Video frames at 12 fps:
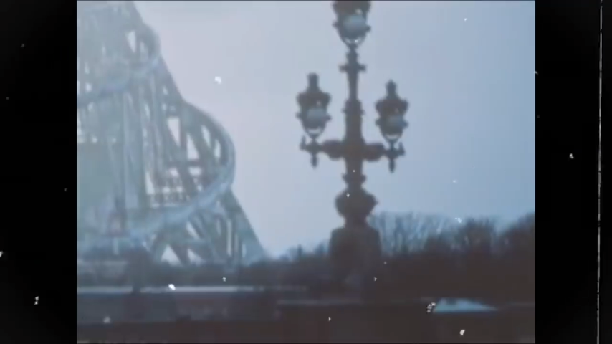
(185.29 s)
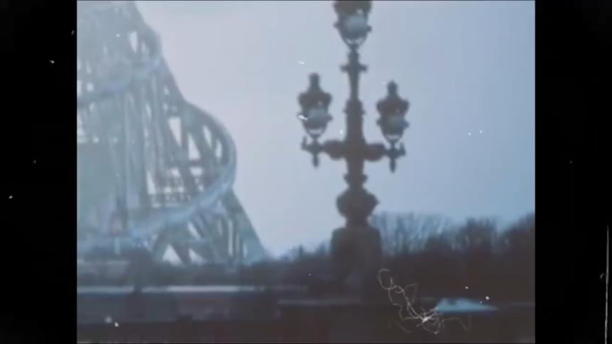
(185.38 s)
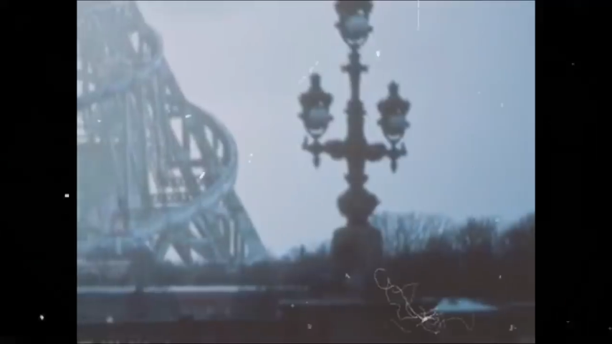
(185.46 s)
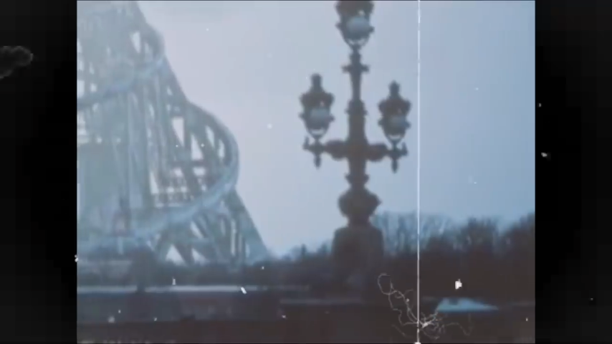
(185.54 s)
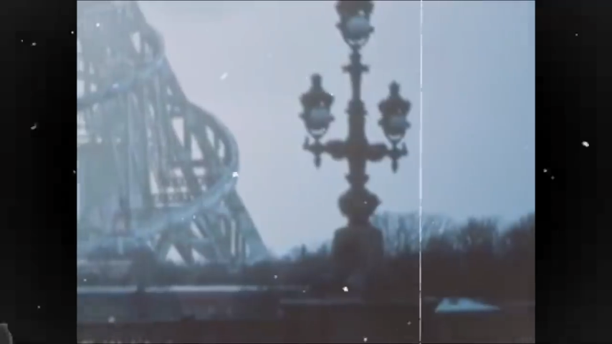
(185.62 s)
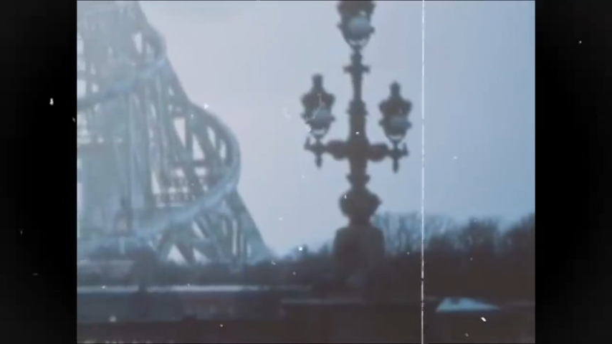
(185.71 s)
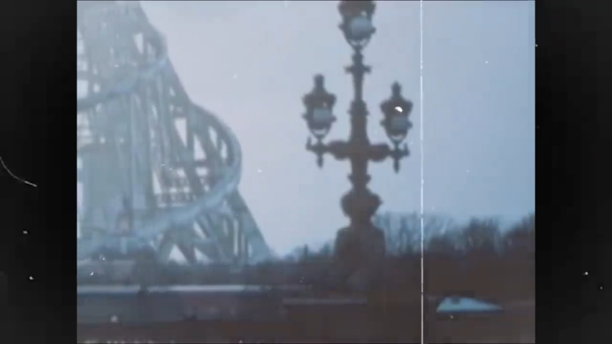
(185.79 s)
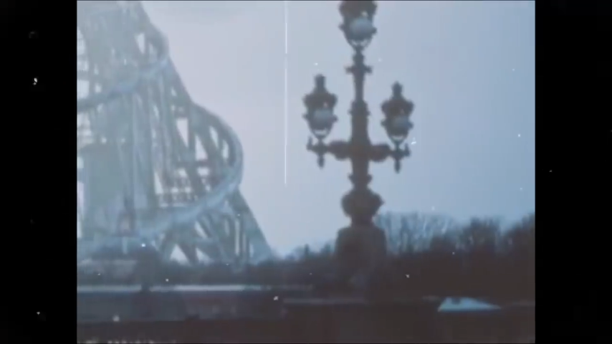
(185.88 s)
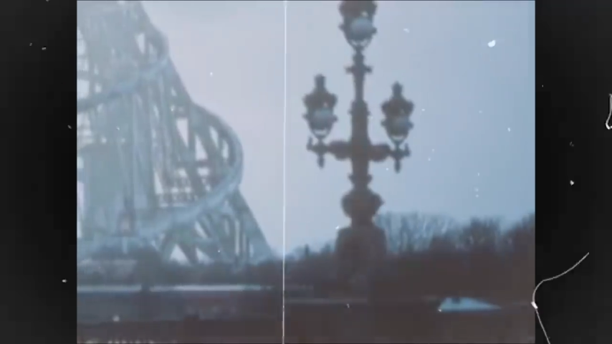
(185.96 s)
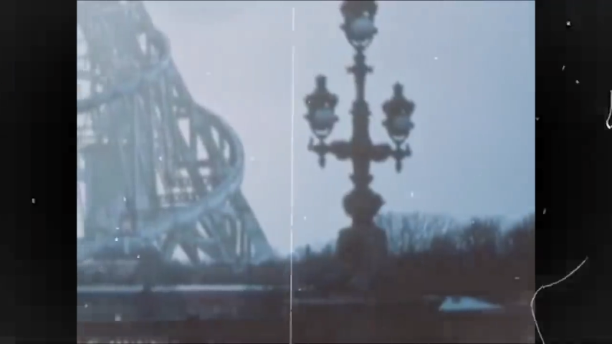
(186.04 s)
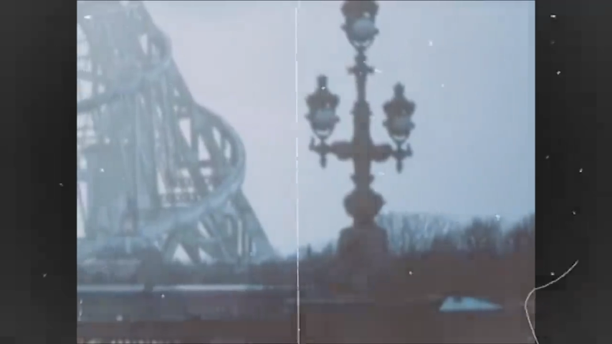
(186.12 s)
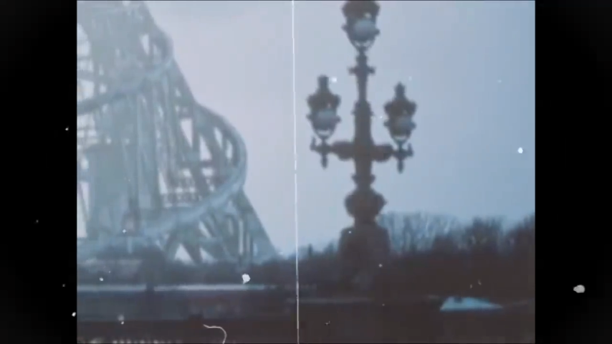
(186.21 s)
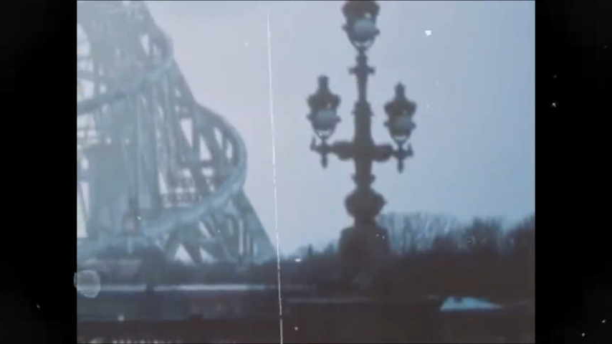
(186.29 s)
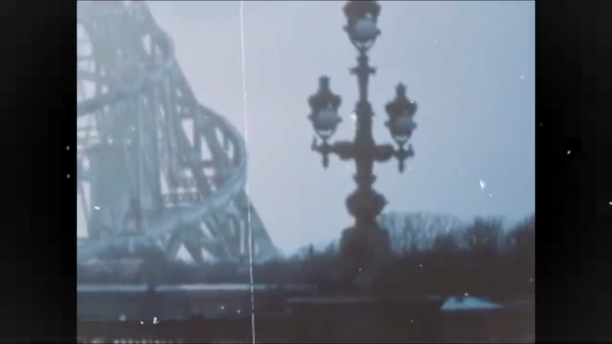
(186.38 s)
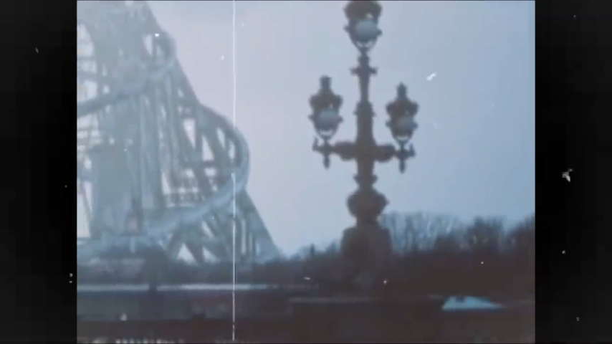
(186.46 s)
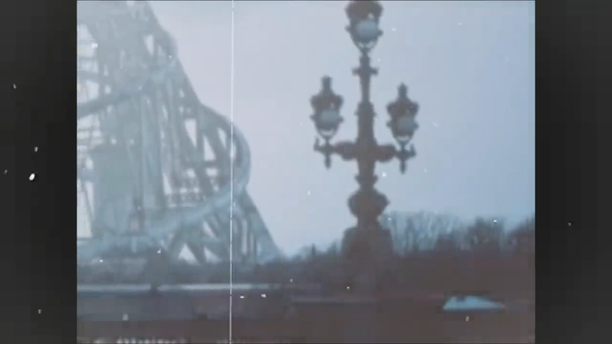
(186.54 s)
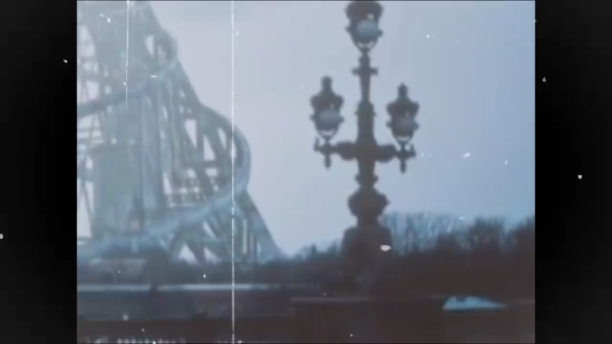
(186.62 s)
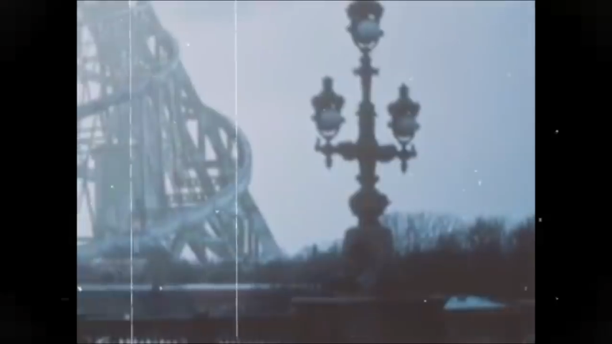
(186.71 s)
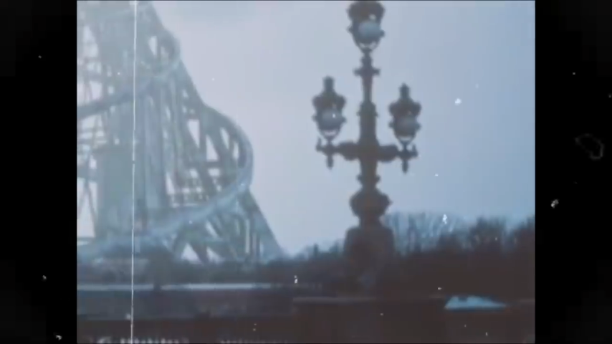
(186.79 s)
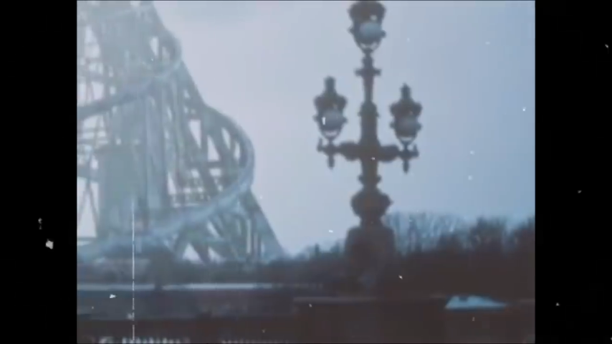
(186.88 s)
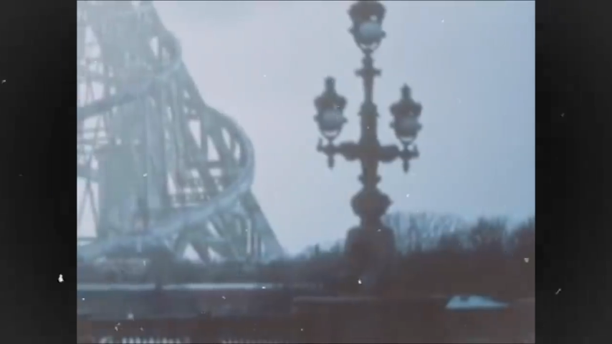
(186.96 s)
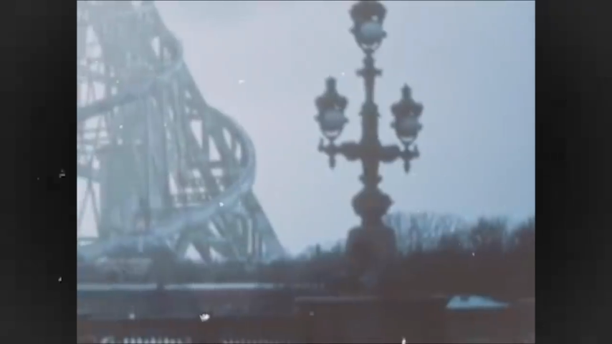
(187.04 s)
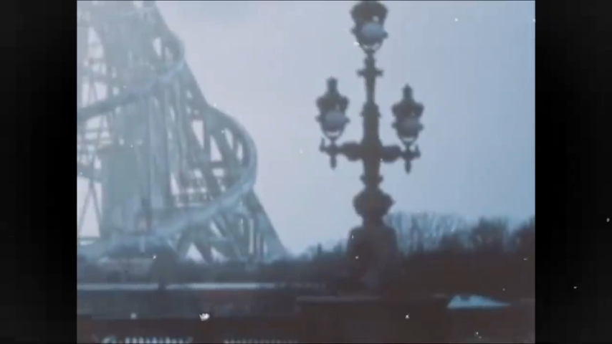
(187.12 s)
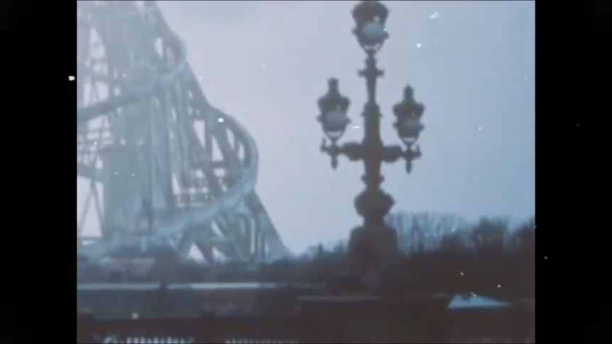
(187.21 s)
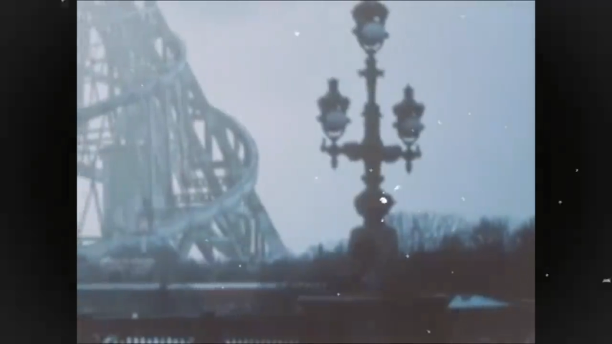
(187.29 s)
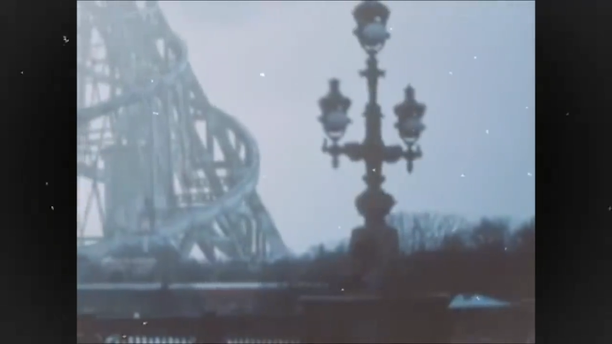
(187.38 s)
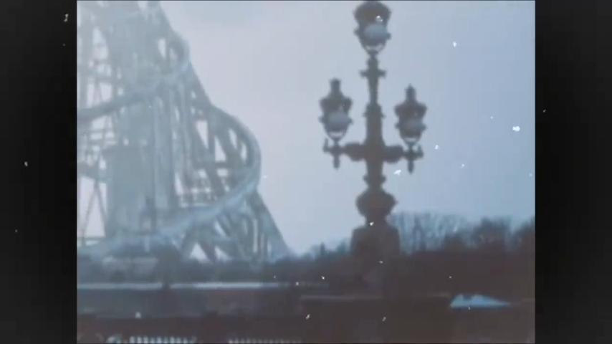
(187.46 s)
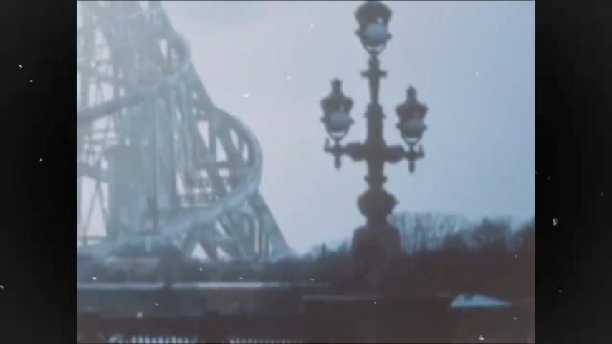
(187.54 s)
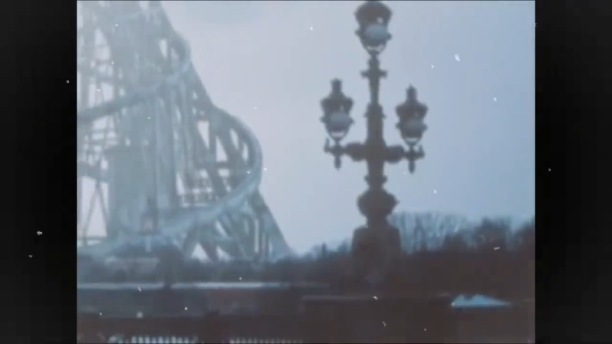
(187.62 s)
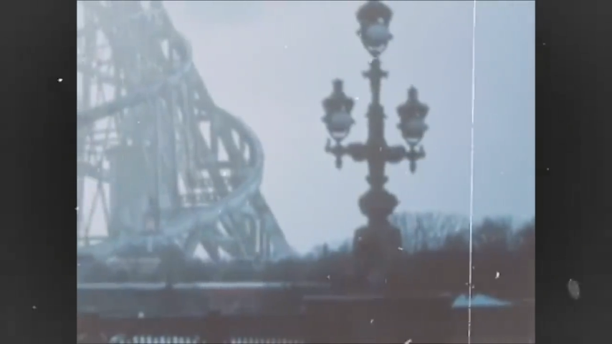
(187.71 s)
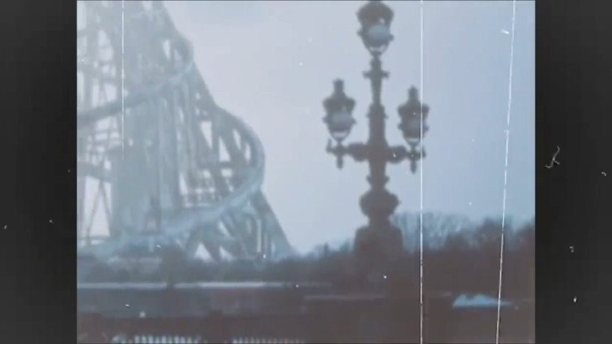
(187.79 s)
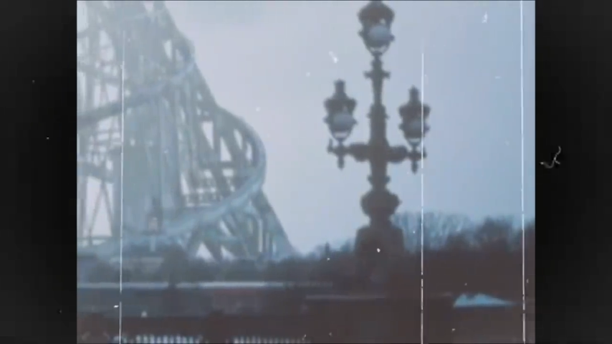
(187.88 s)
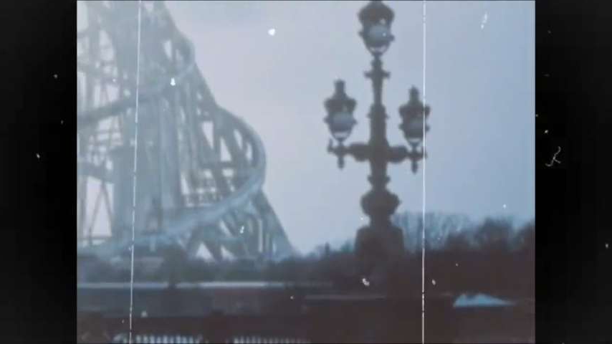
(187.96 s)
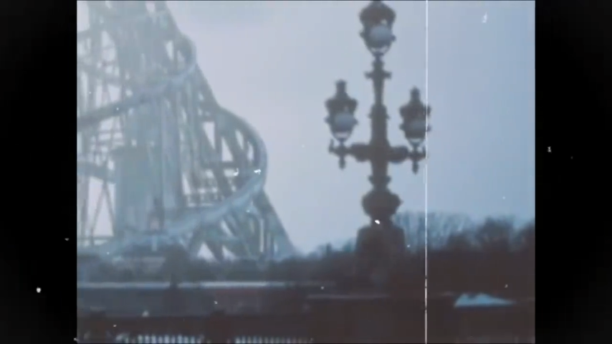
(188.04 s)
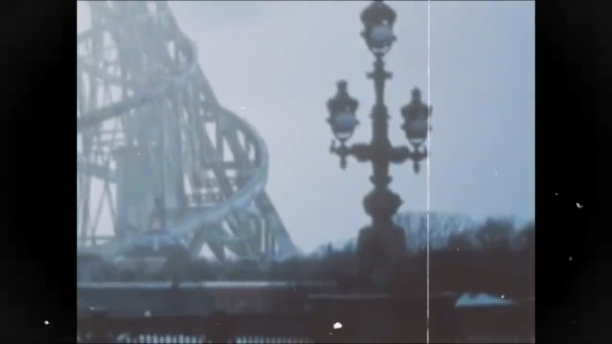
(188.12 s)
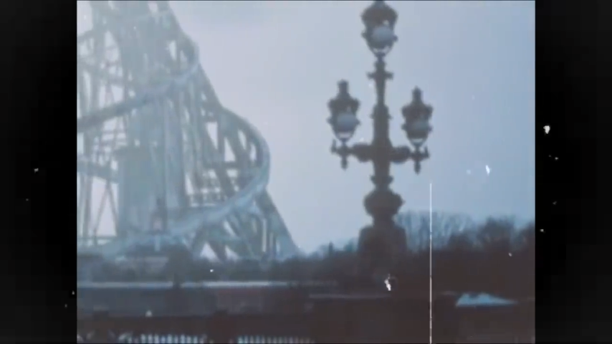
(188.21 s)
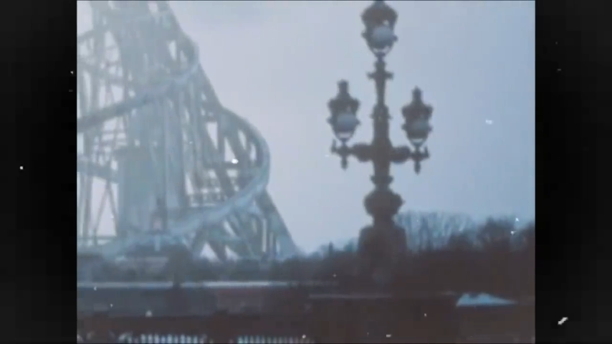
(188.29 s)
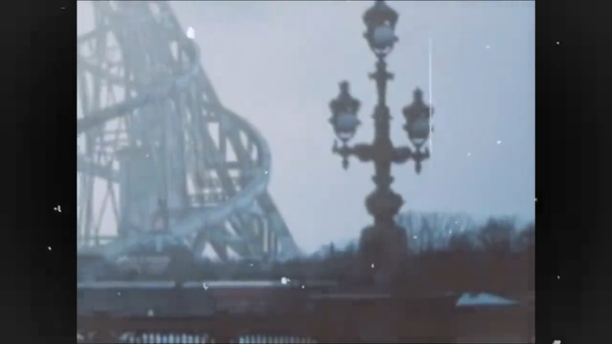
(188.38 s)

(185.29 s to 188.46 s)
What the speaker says: (no speaker visible)